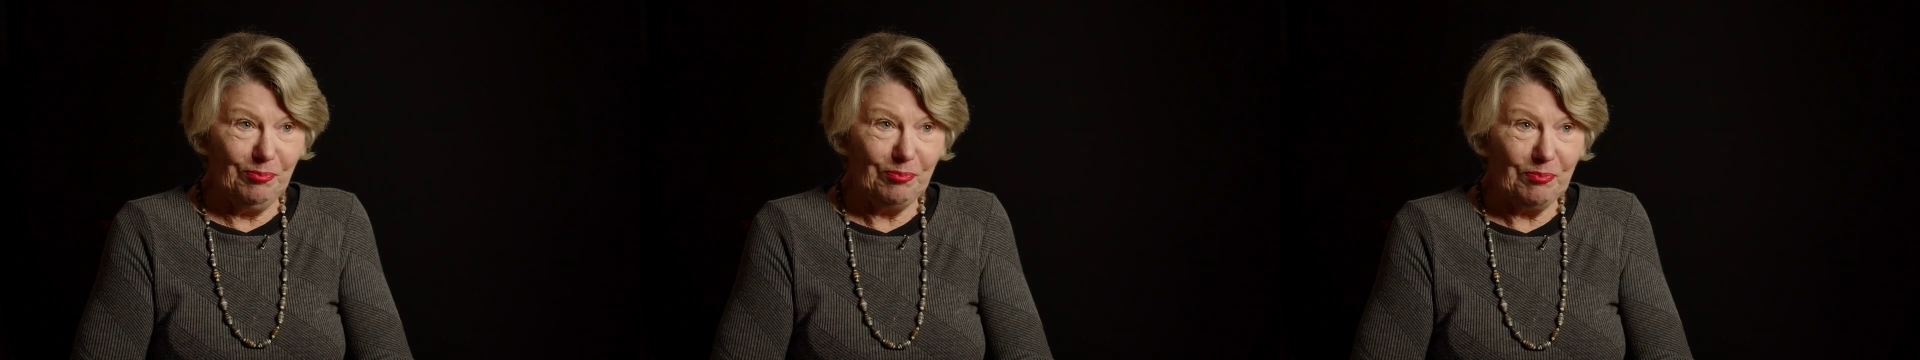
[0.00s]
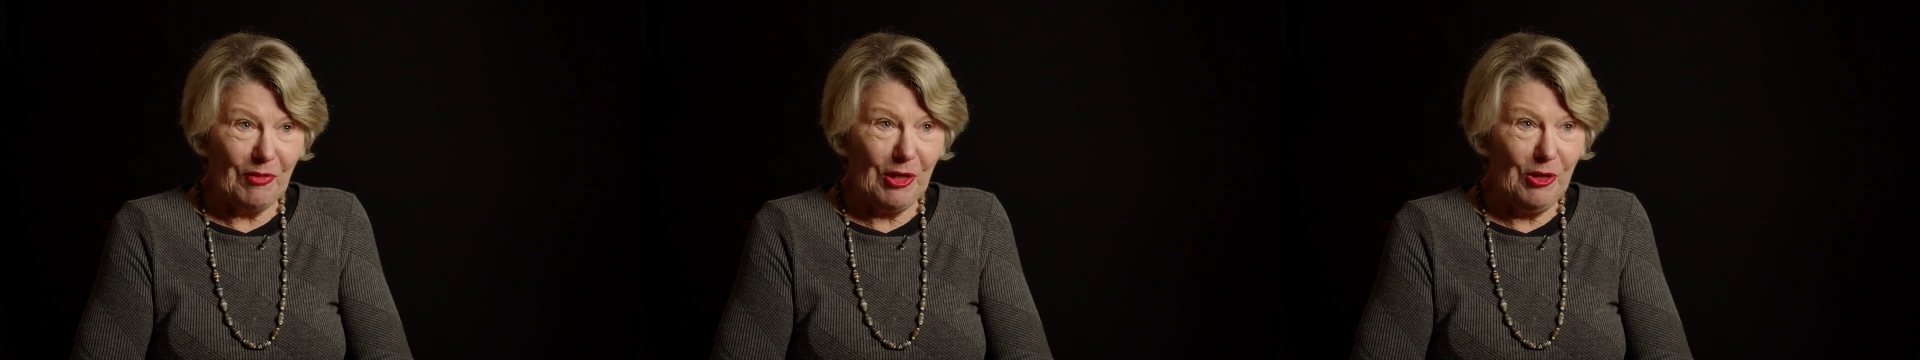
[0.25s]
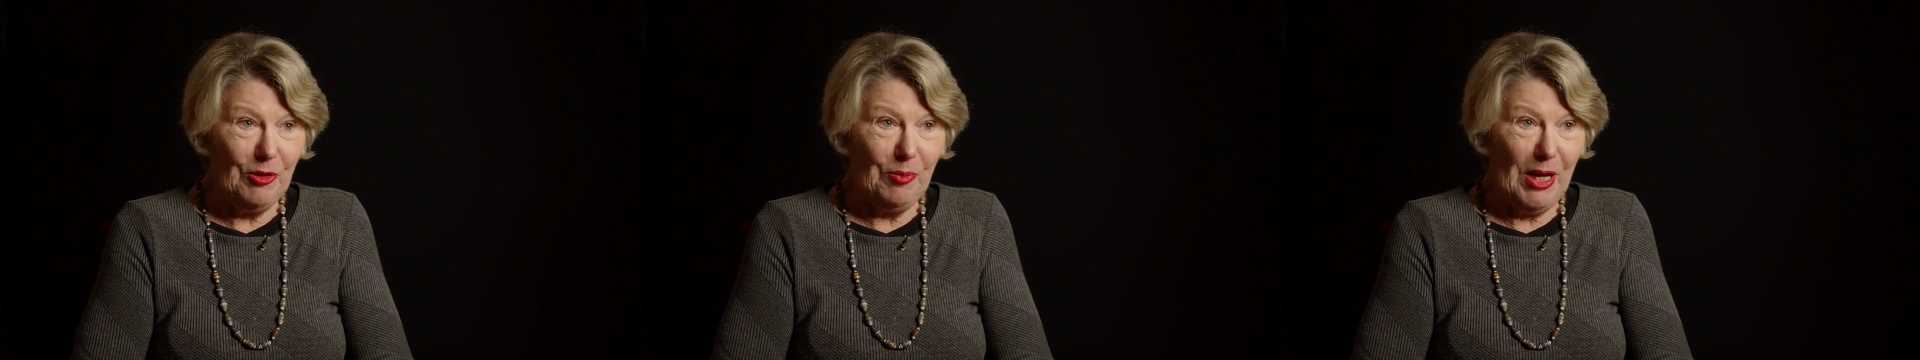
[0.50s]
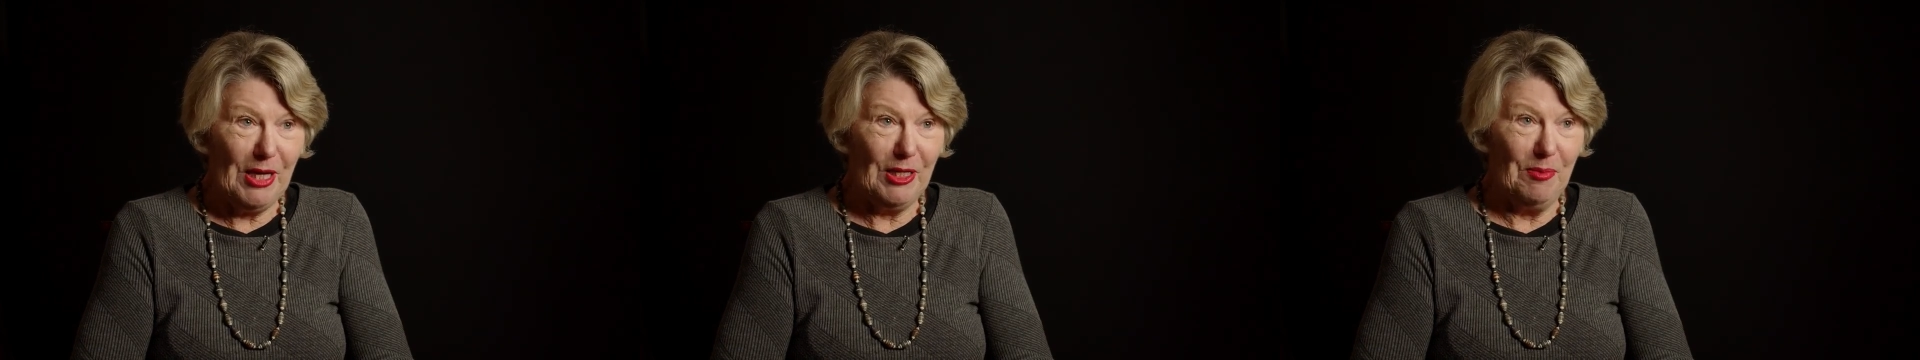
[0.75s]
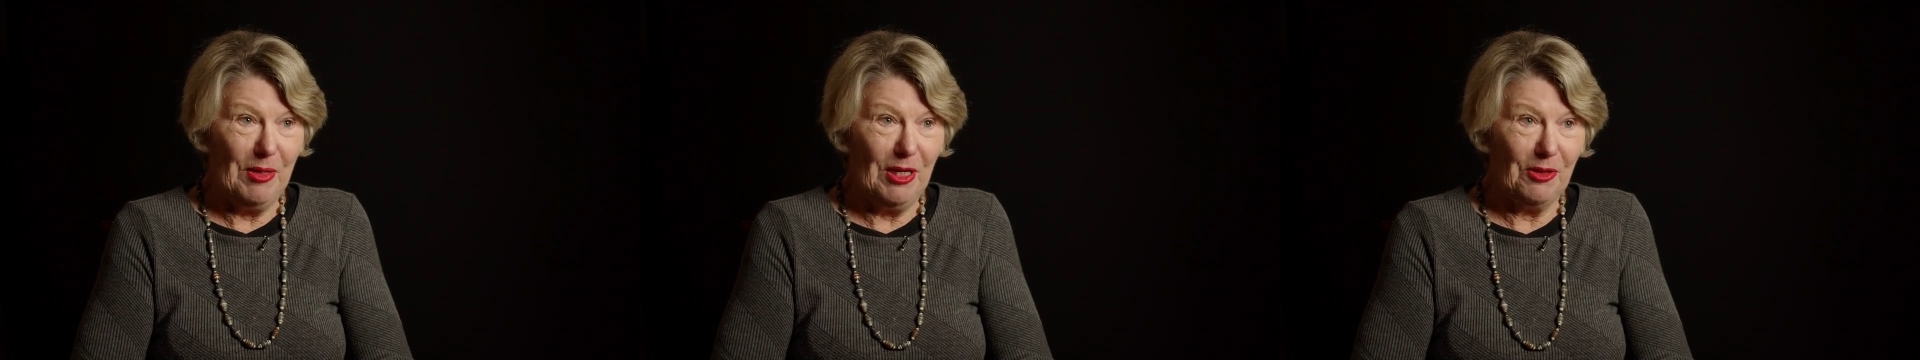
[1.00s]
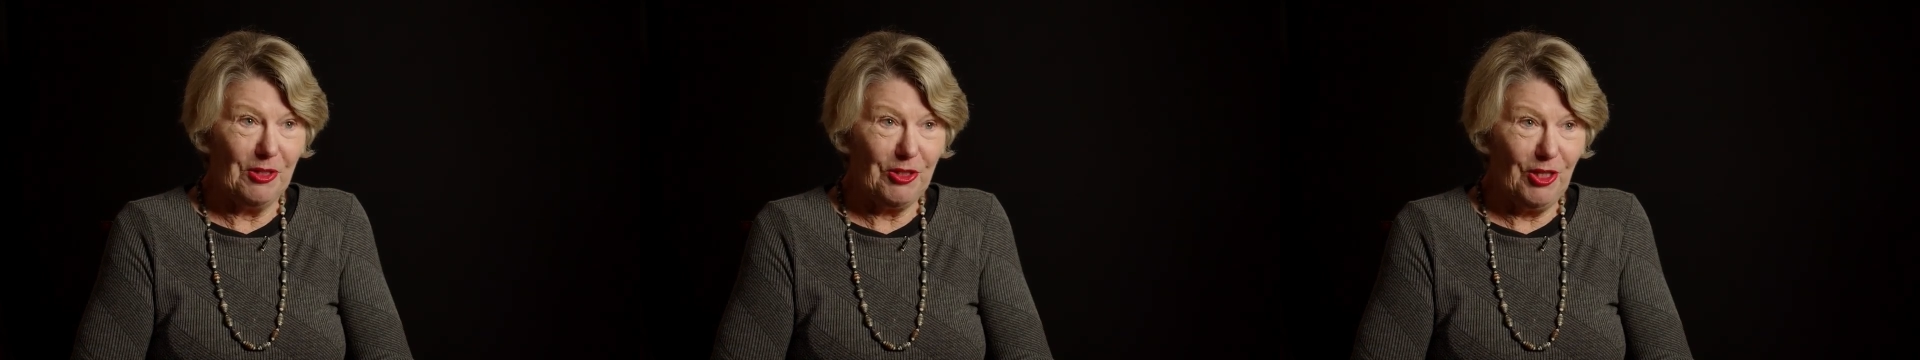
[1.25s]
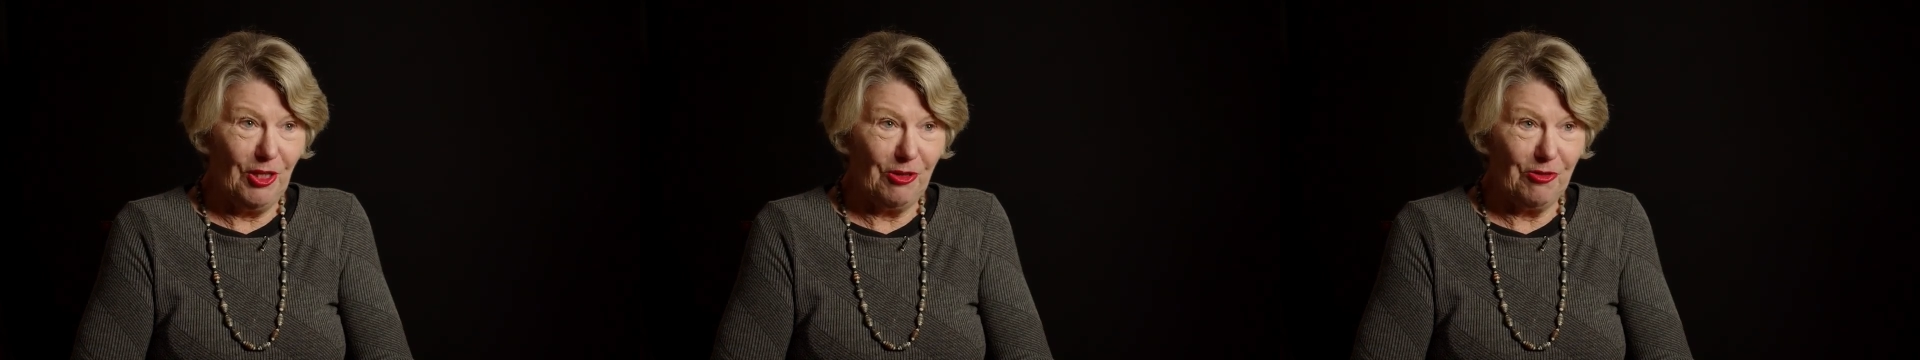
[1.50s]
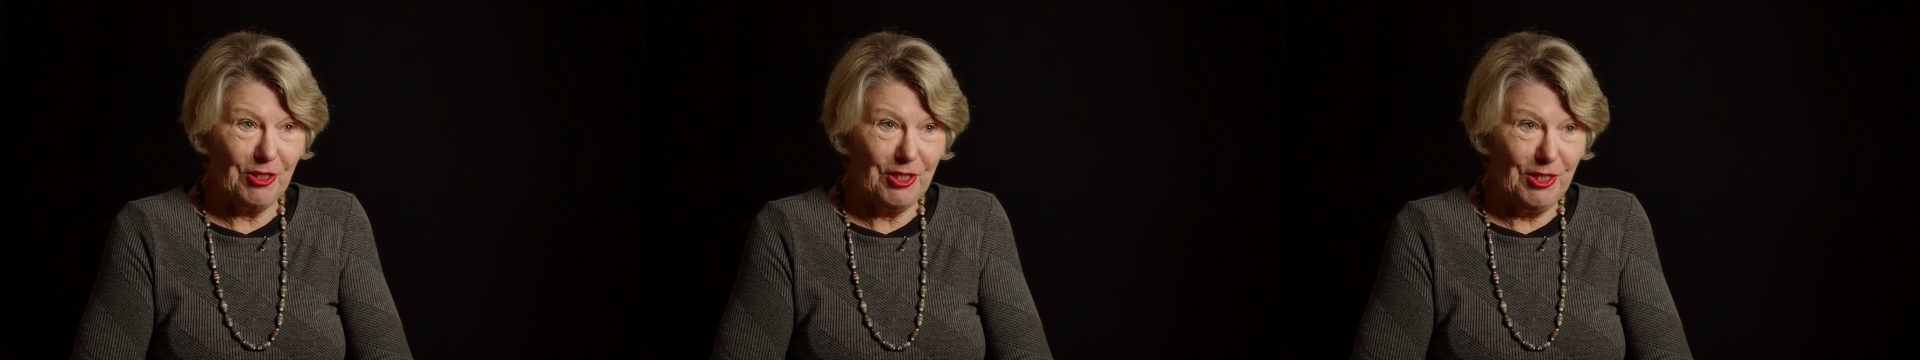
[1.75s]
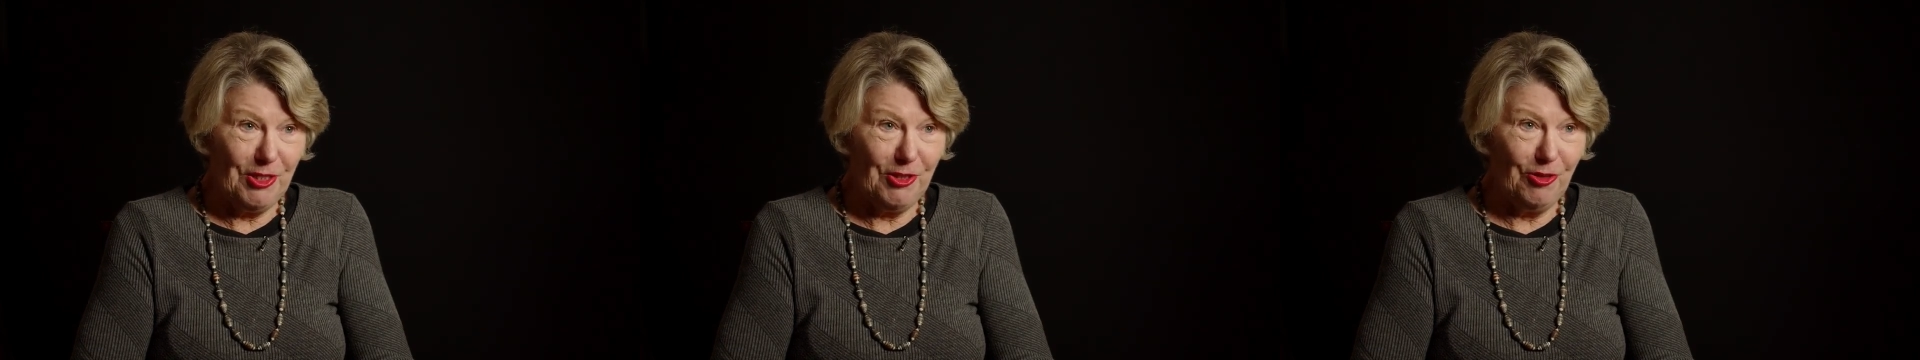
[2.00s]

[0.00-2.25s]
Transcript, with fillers: who patted me on the shoulder and said,